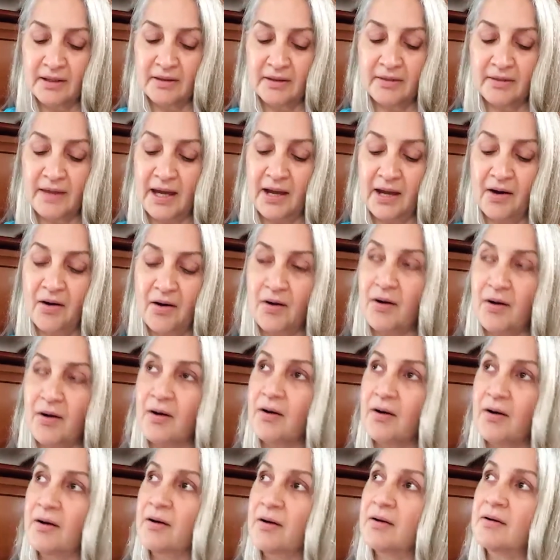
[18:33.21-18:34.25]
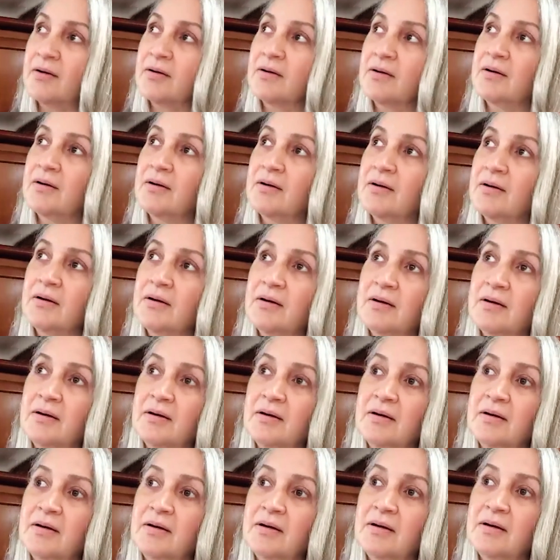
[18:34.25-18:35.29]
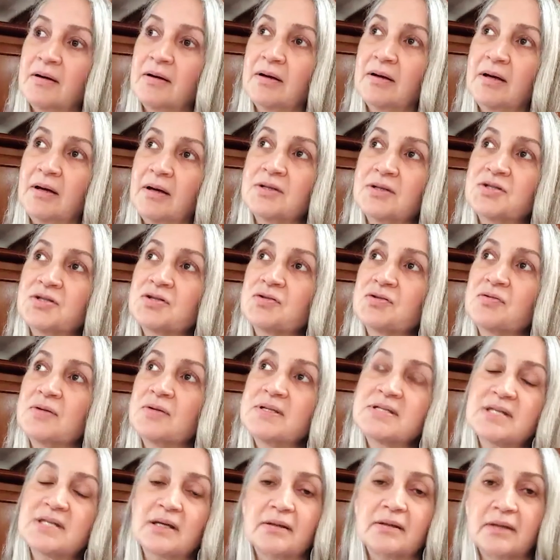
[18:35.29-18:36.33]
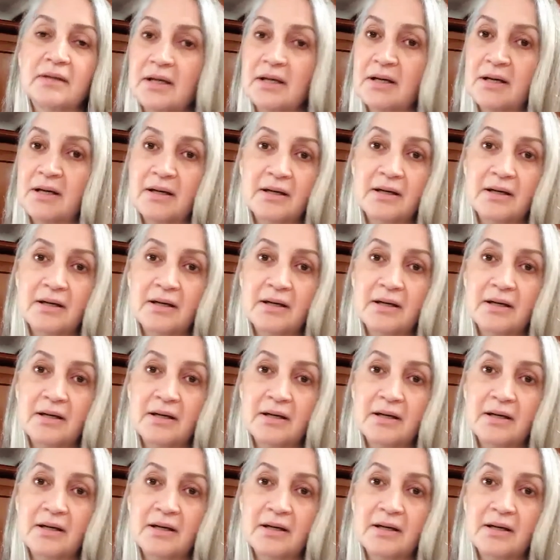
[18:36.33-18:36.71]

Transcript: They are intrinsically